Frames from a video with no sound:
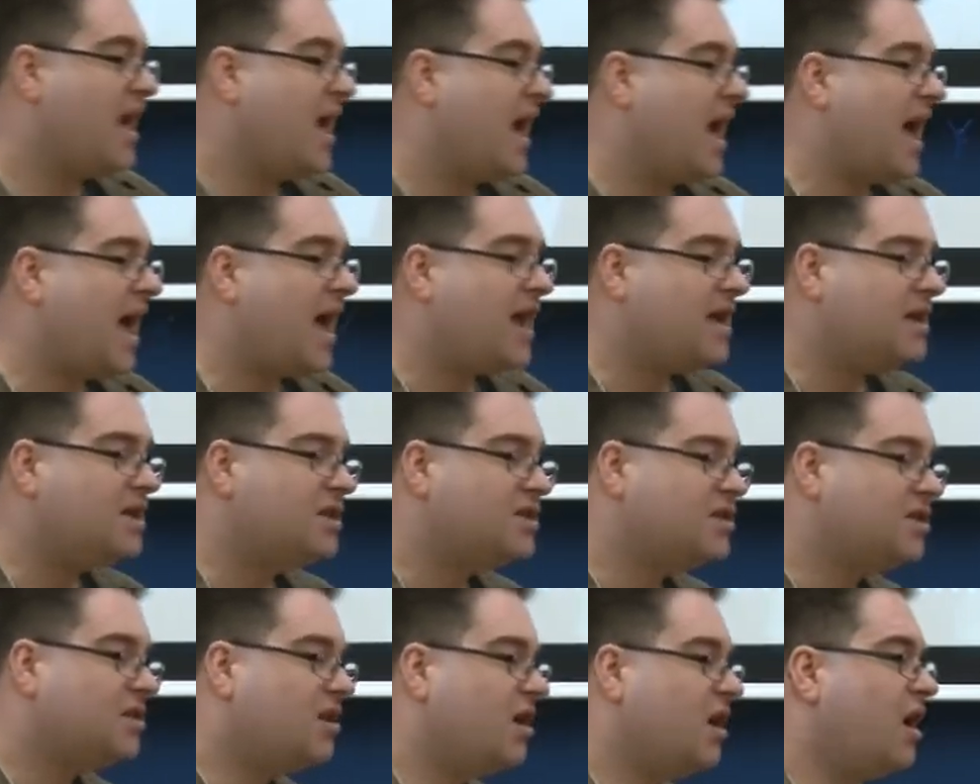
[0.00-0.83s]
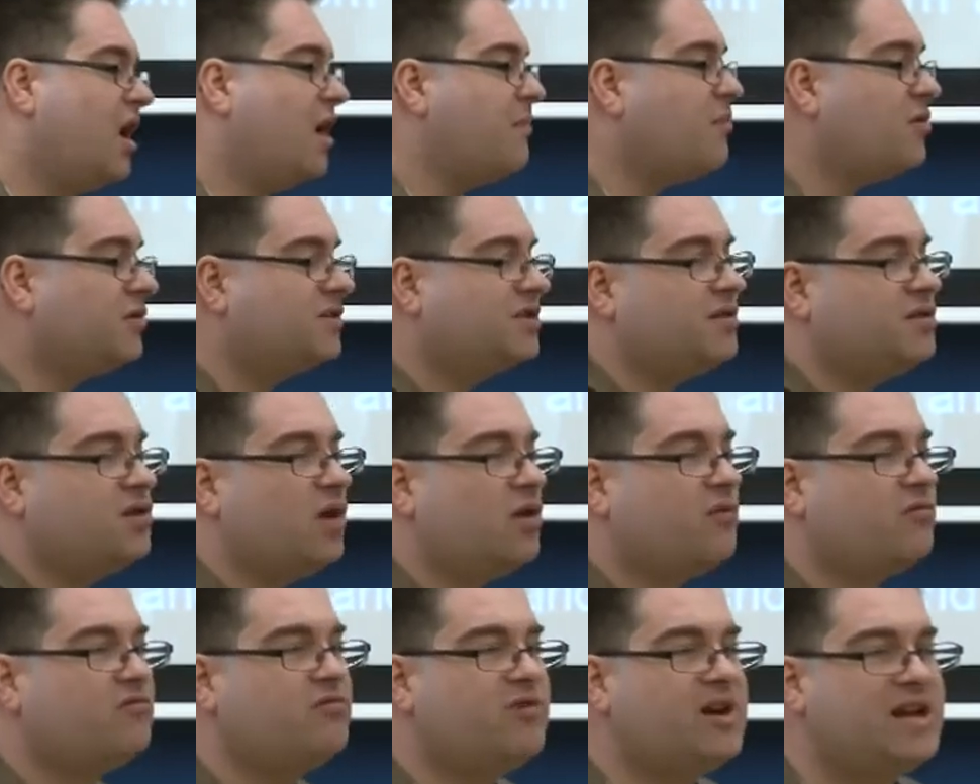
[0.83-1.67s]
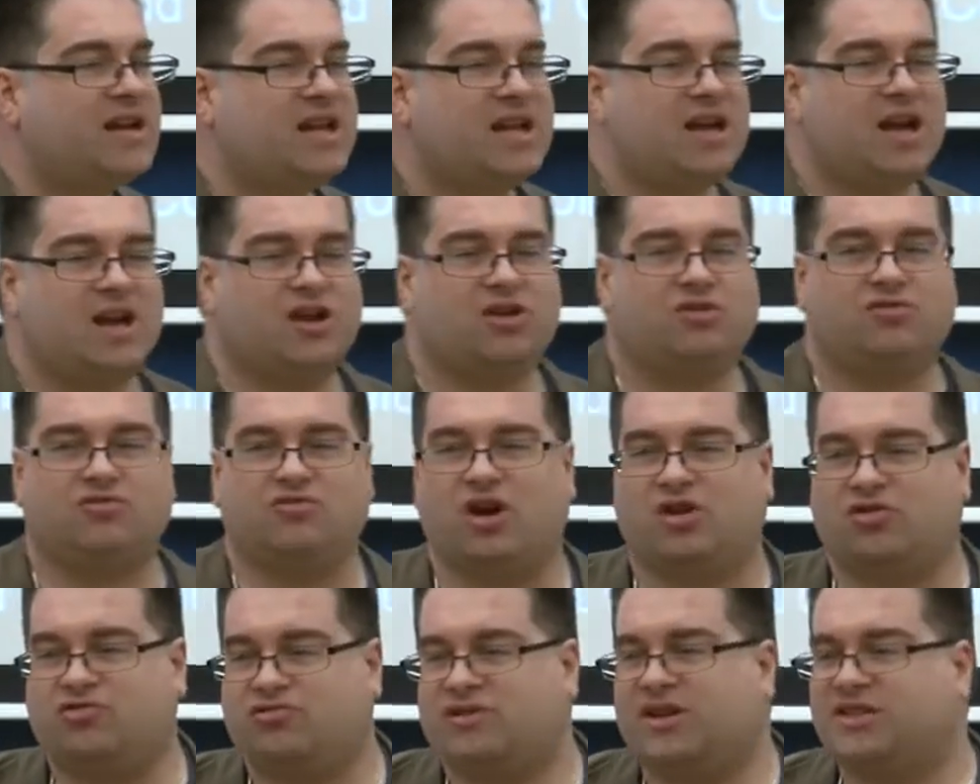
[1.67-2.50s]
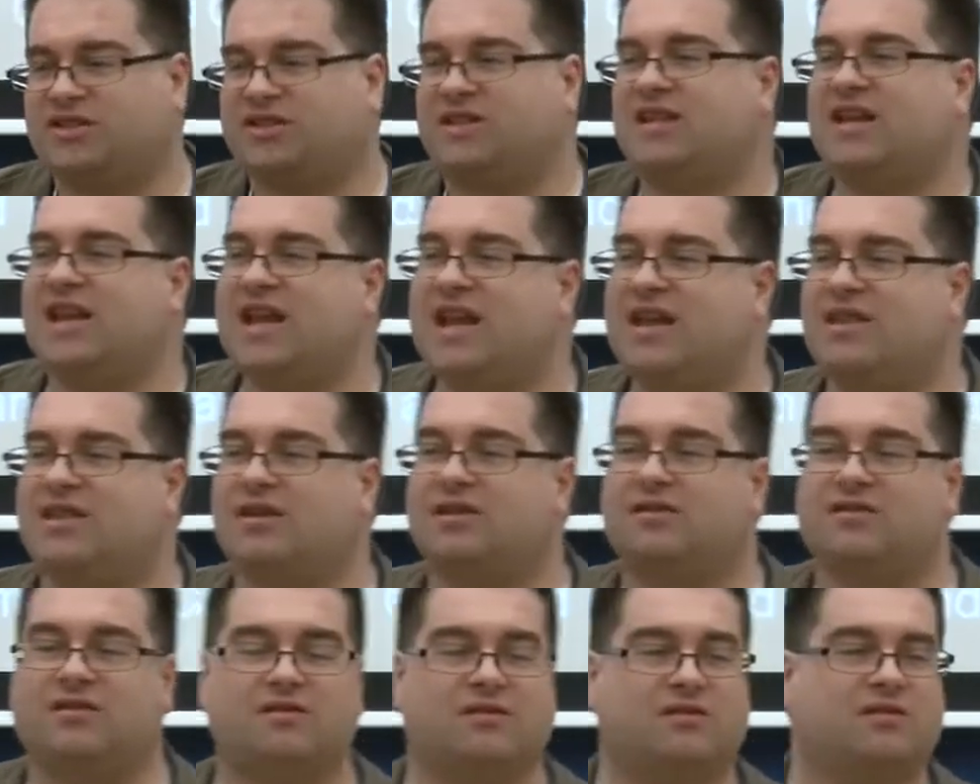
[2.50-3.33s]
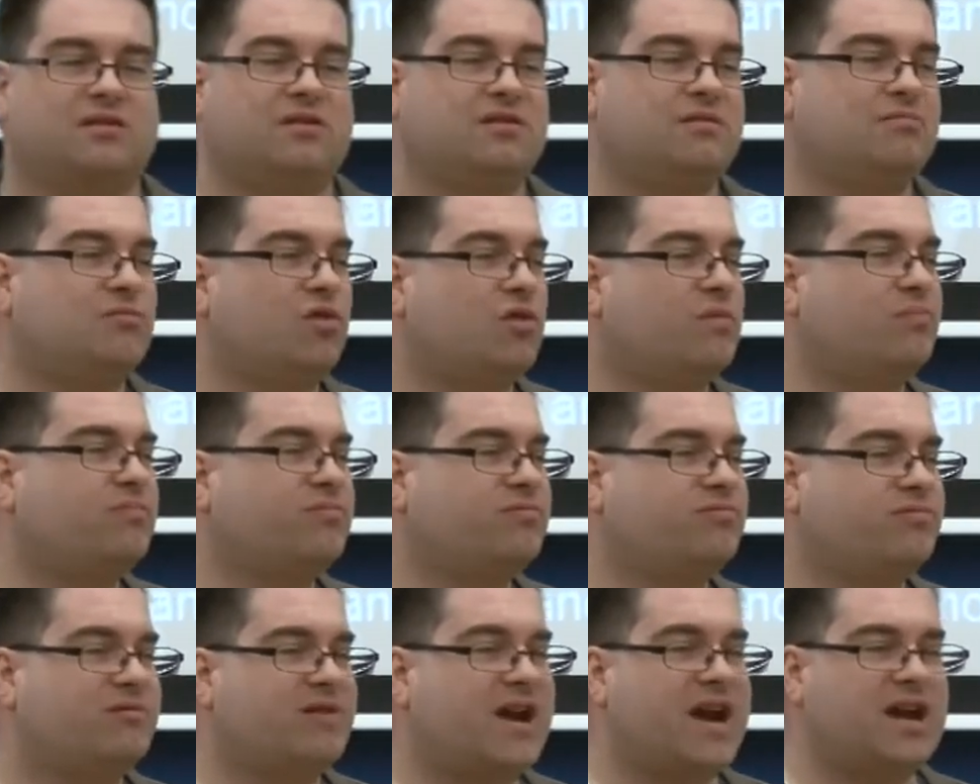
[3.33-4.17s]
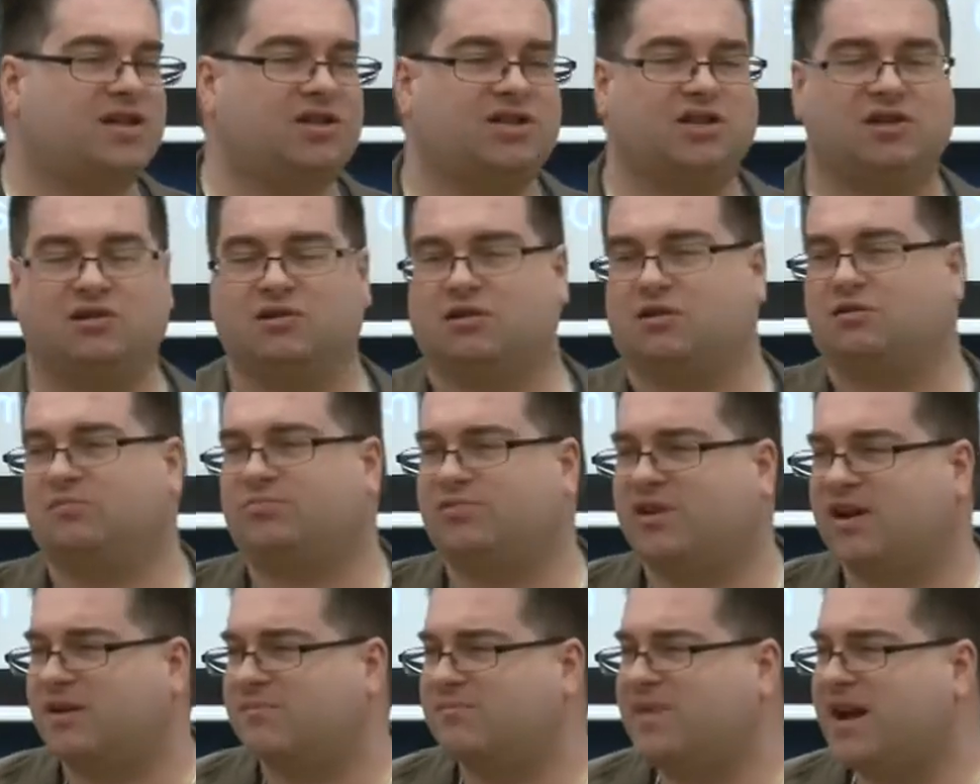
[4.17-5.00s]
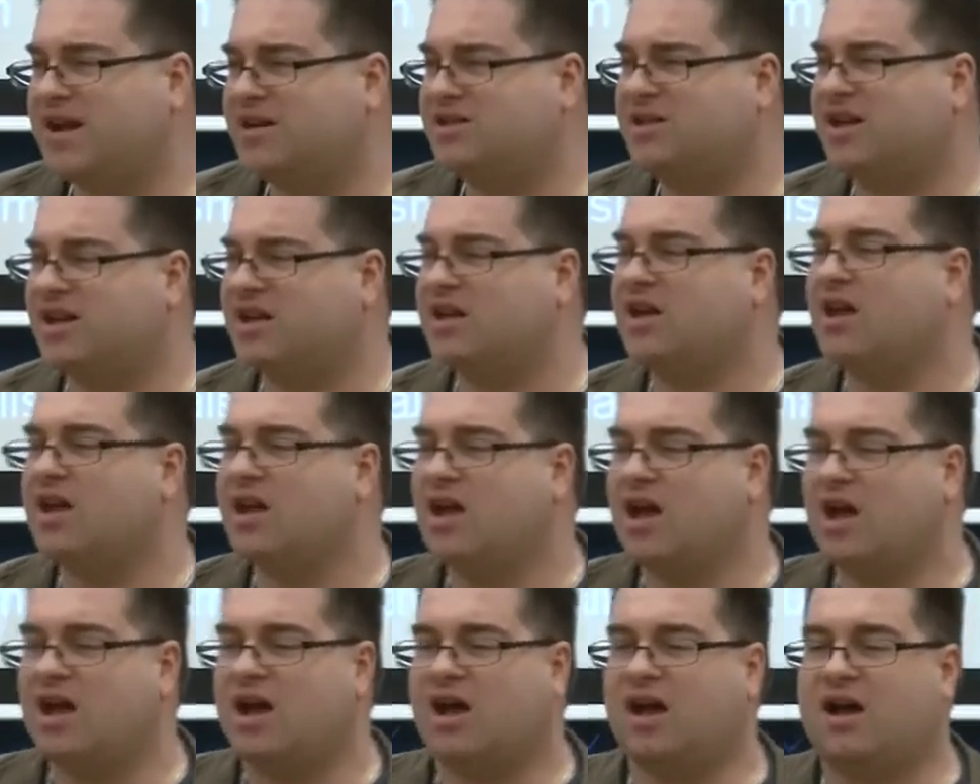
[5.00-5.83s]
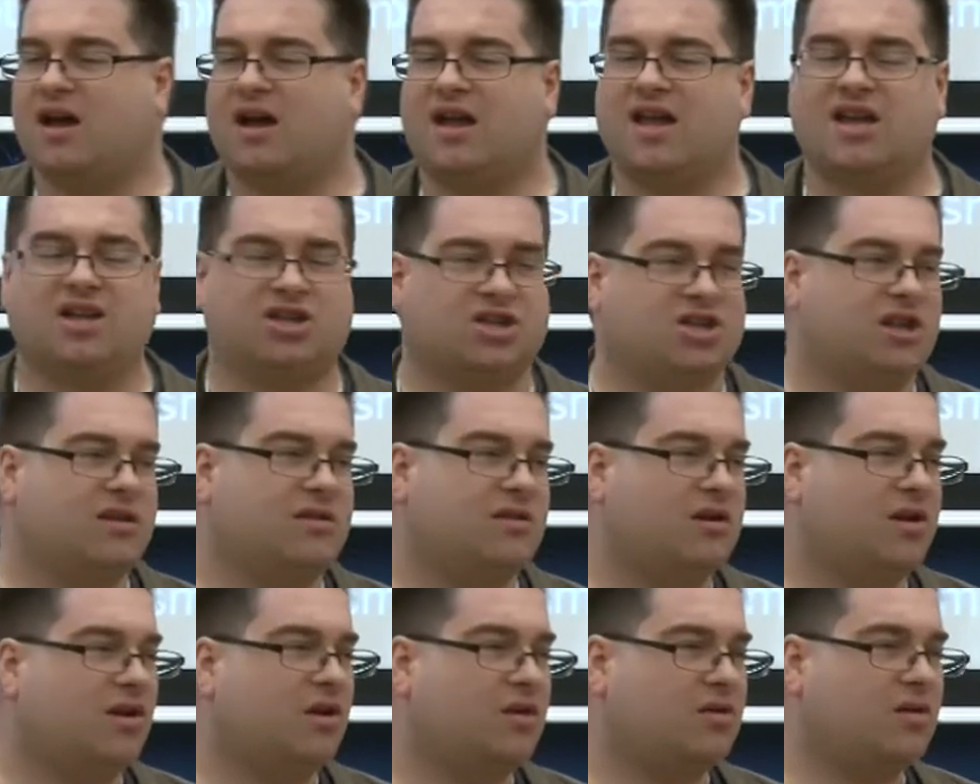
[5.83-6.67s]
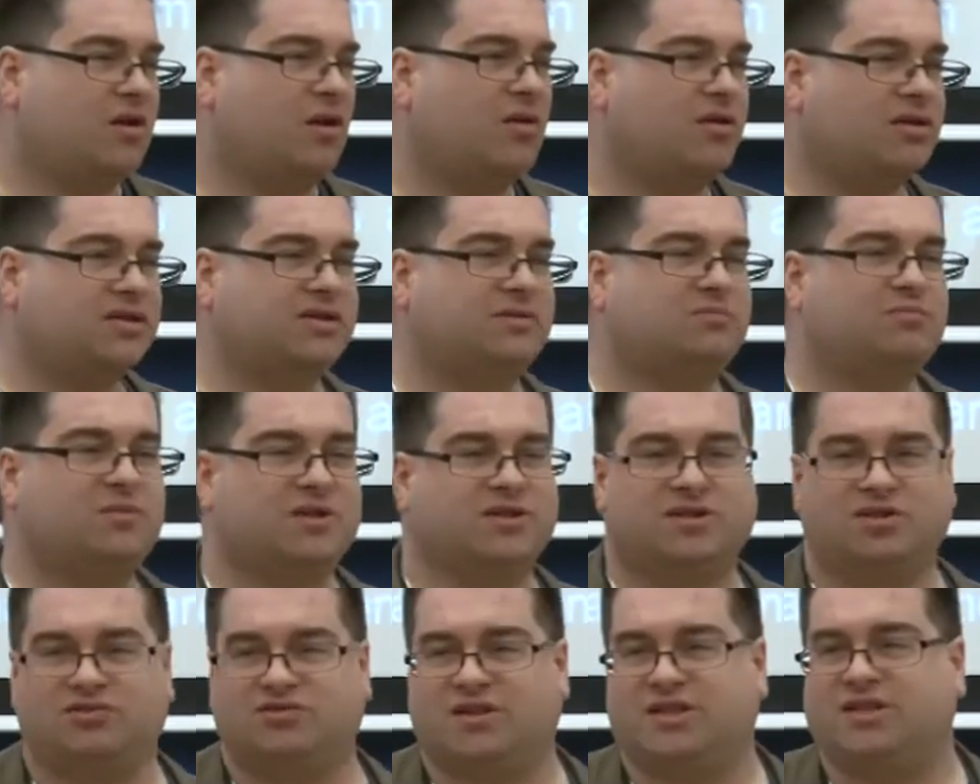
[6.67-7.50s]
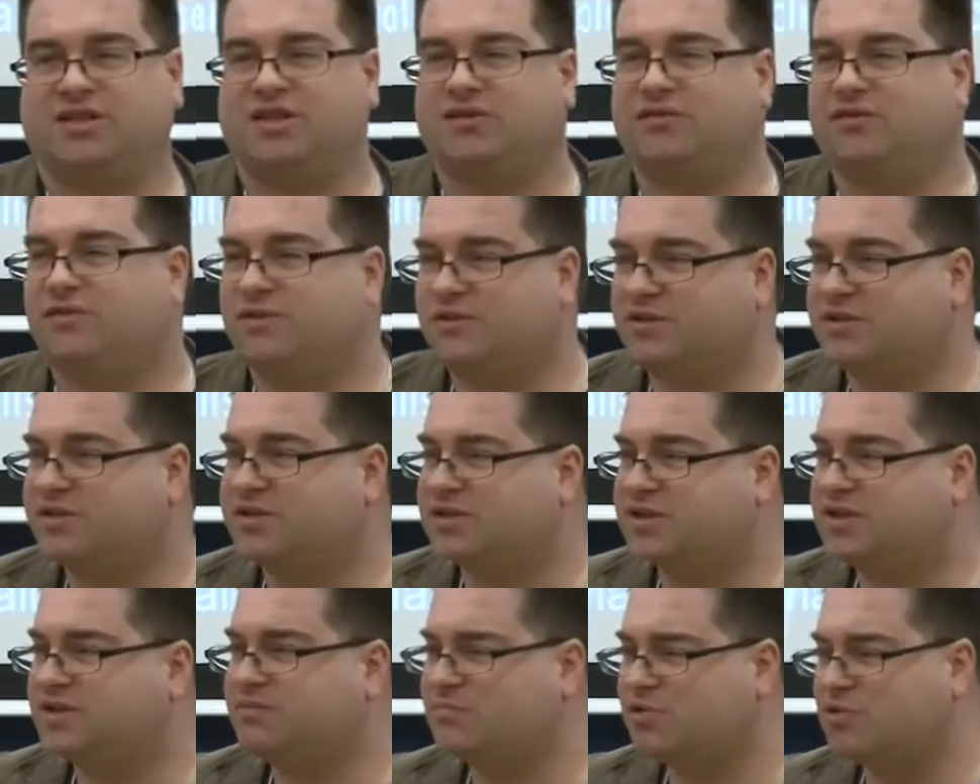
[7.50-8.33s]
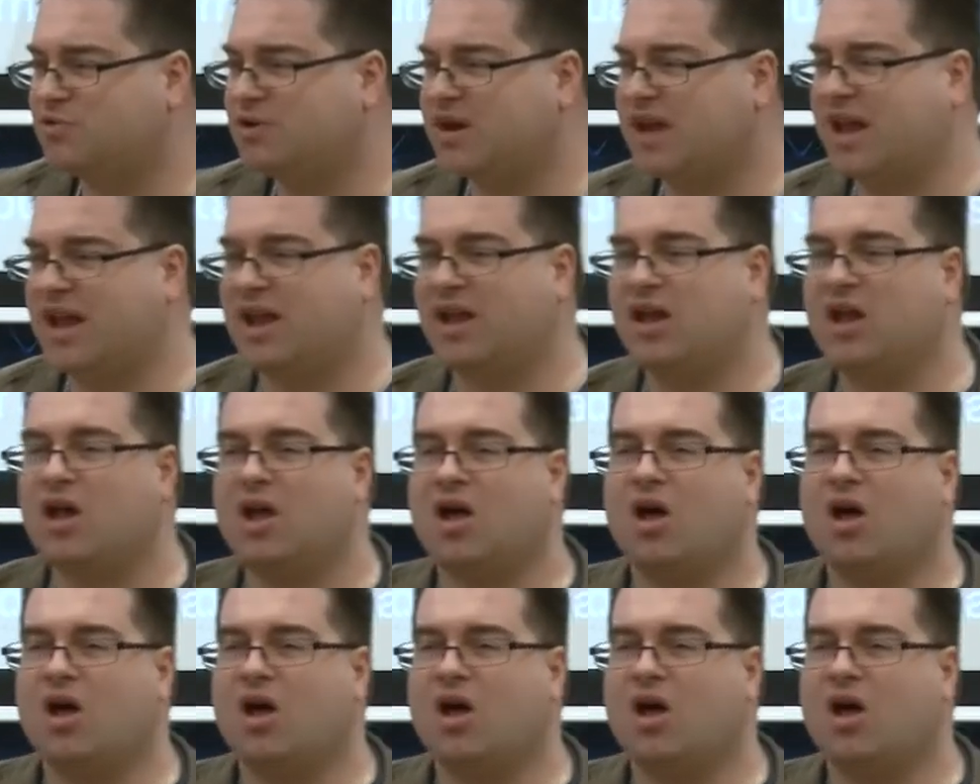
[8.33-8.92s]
And I'm also not really addressing here the more practical, pragmatic issue that Oz was addressing for us this morning,